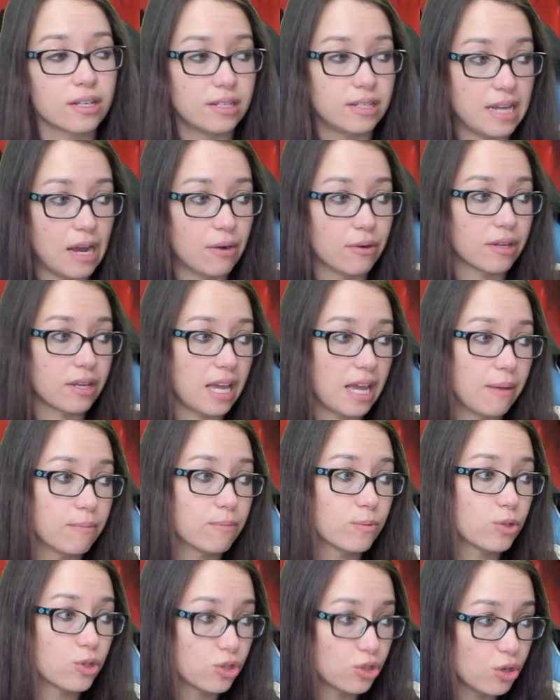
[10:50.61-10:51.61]
down a
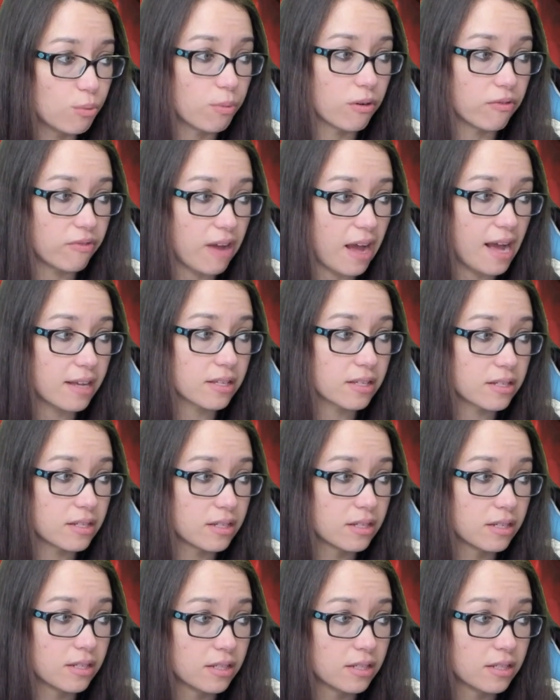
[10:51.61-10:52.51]
game super fast.